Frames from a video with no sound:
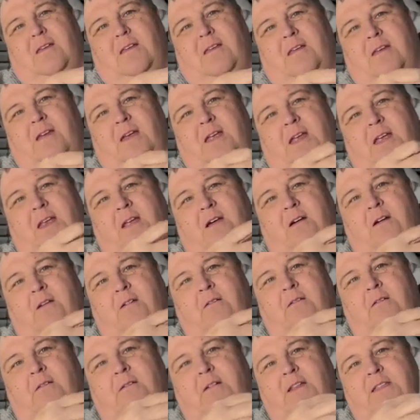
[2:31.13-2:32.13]
I
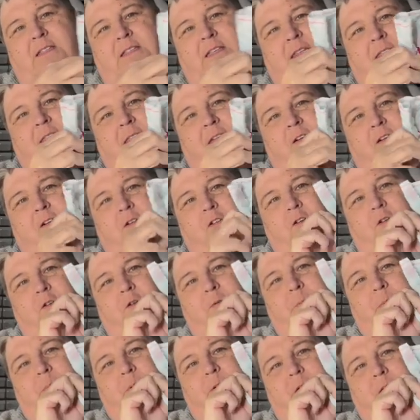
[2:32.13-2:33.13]
know it's in the
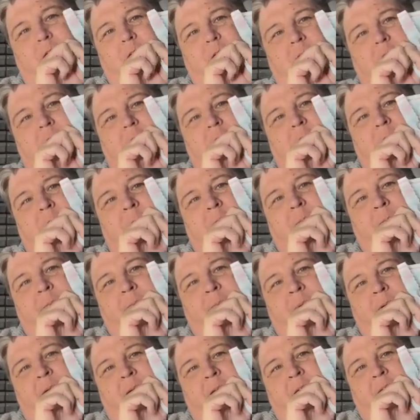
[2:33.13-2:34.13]
hoop,
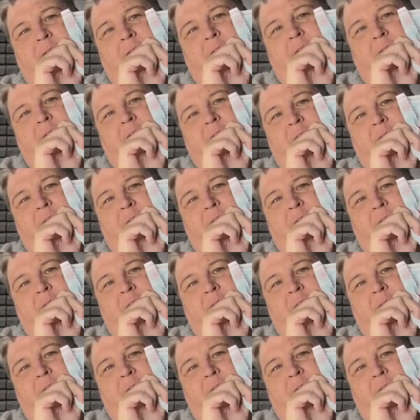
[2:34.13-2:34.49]
but